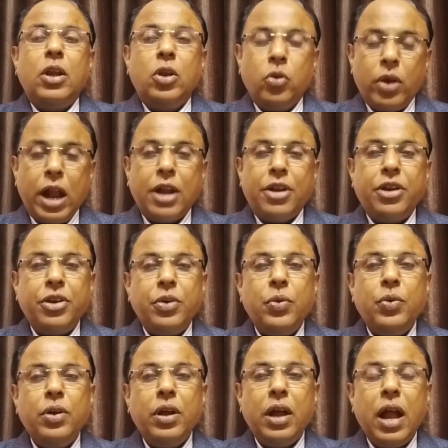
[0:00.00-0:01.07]
your
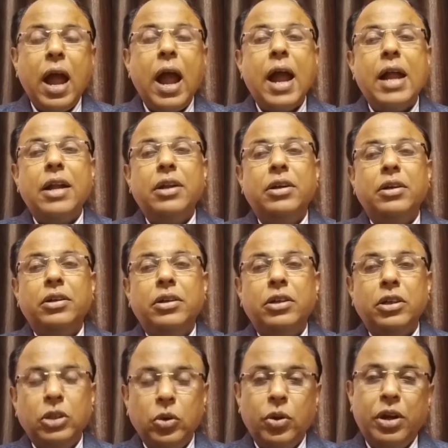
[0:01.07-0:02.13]
attitude and
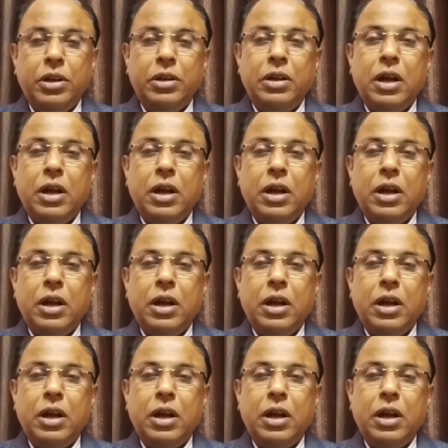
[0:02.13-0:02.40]
your